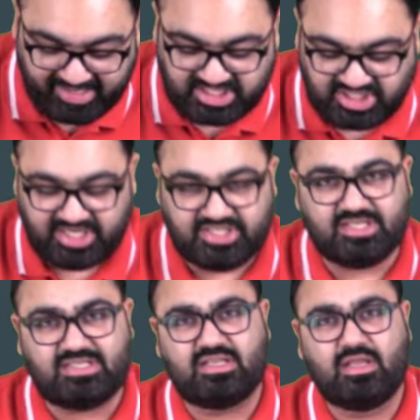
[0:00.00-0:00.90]
many
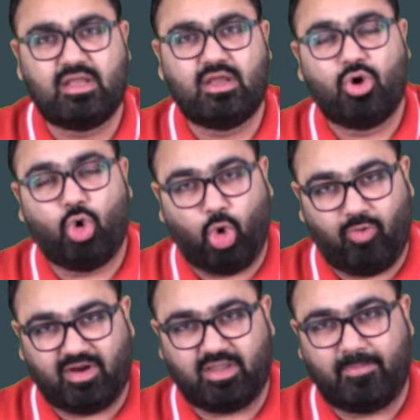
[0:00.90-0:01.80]
changes
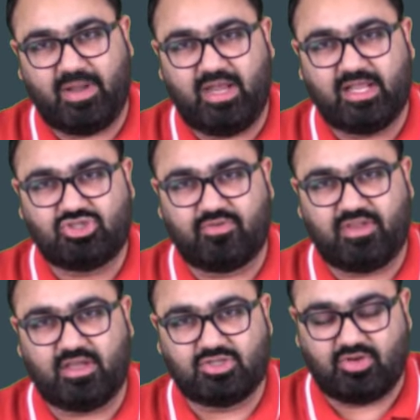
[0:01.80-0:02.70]
over the billions of
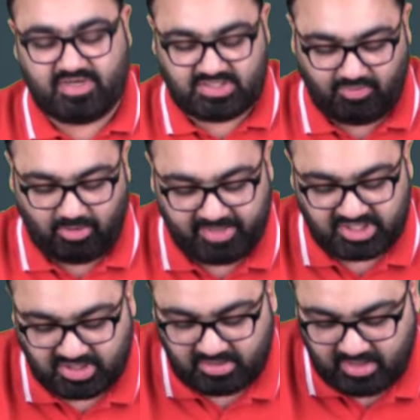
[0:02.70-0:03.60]
years of its
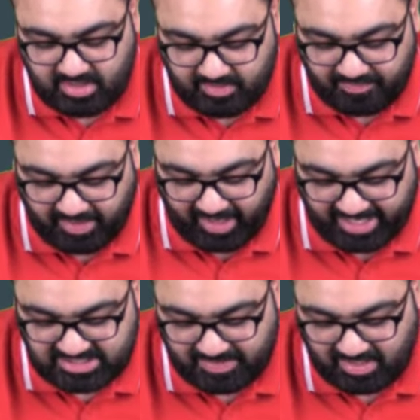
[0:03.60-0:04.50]
formation. There
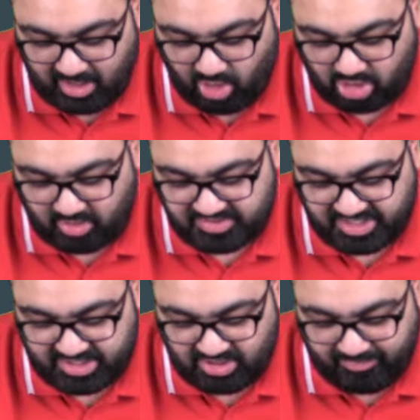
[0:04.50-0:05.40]
has been a lot of
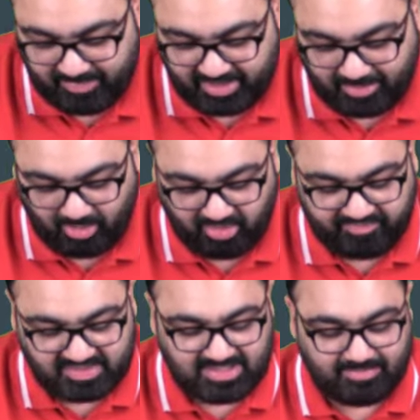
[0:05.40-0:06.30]
stages of
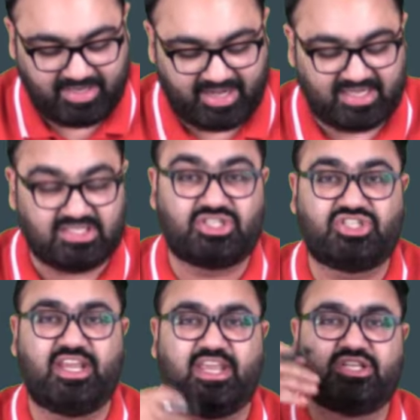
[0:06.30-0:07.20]
metamorphism that has
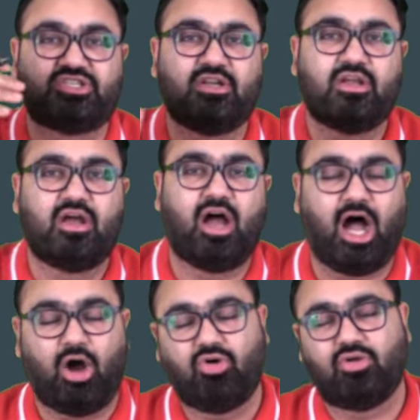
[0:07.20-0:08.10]
changed
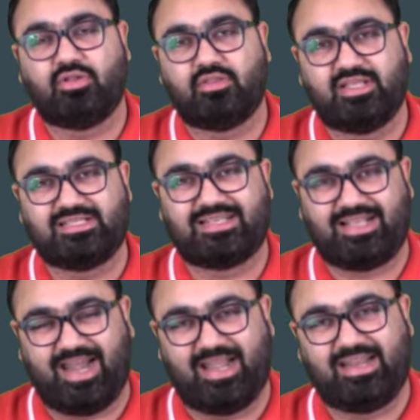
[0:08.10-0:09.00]
how this
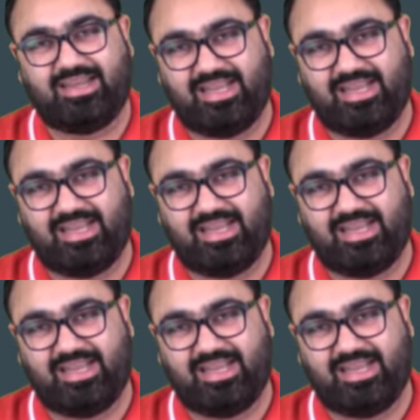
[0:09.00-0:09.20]
crater